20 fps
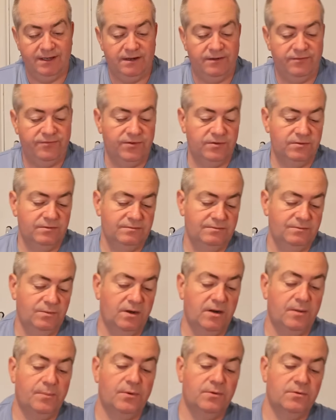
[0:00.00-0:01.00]
I thought,
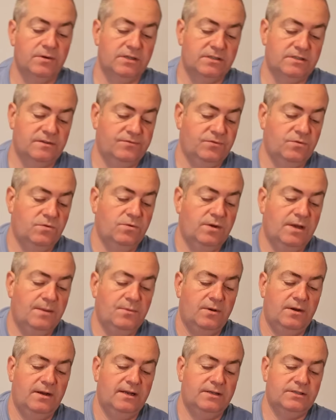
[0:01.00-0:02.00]
when I bought this, I thought, oh,
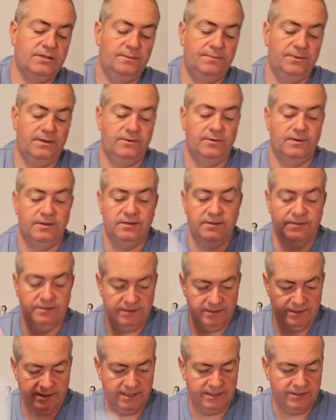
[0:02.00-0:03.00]
that might actually be quite good.
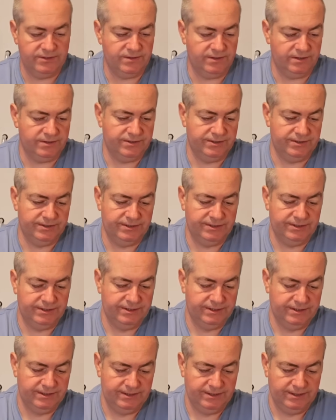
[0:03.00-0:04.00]
Get instructions,
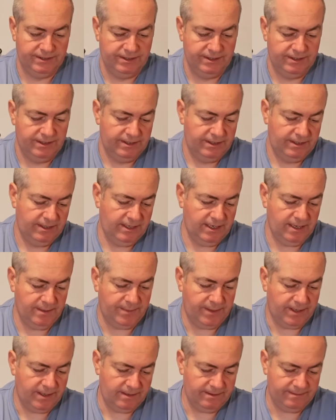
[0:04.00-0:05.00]
you
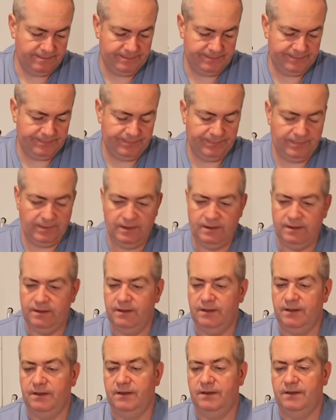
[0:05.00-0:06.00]
get a pen,
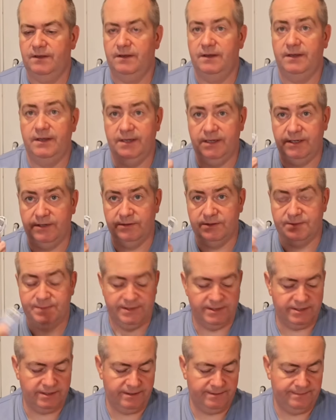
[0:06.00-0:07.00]
and you get
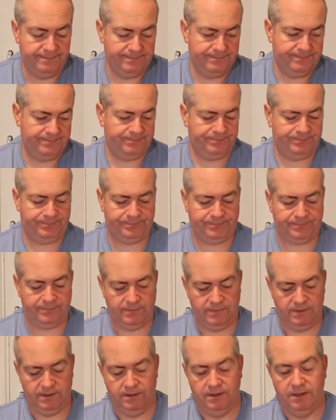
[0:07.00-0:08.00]
USB-C.
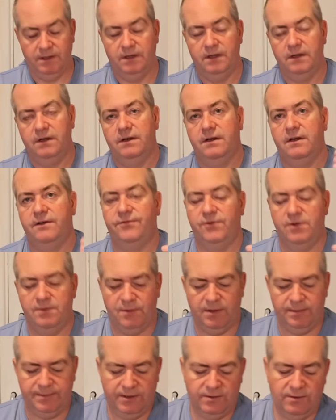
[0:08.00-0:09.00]
Now I thought it
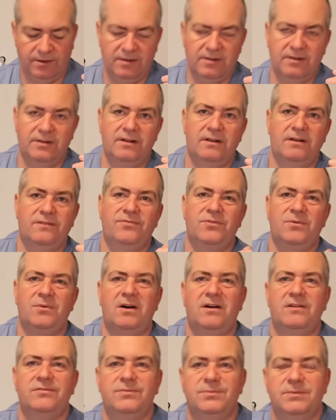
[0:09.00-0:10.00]
might be quite good, and then I
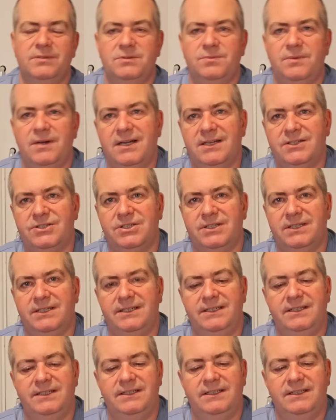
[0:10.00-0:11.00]
thought afterwards, well
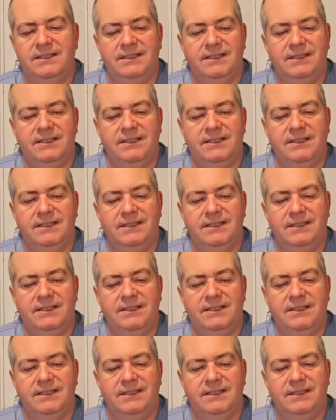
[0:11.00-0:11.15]
actually,